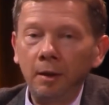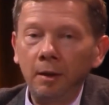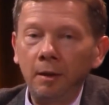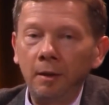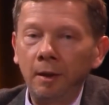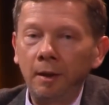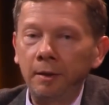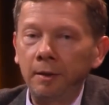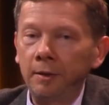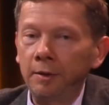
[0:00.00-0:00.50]

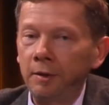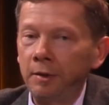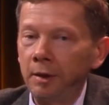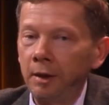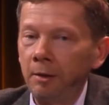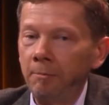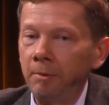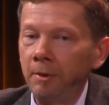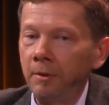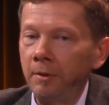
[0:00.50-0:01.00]
that is
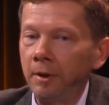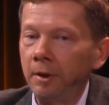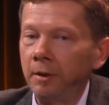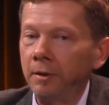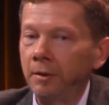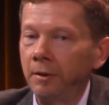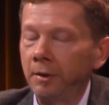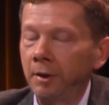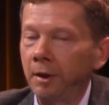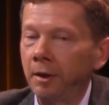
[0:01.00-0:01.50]
deeper than
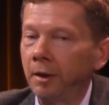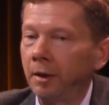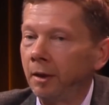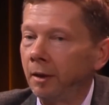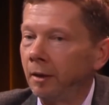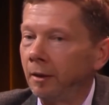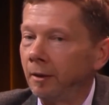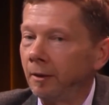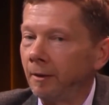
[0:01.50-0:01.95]
thinking,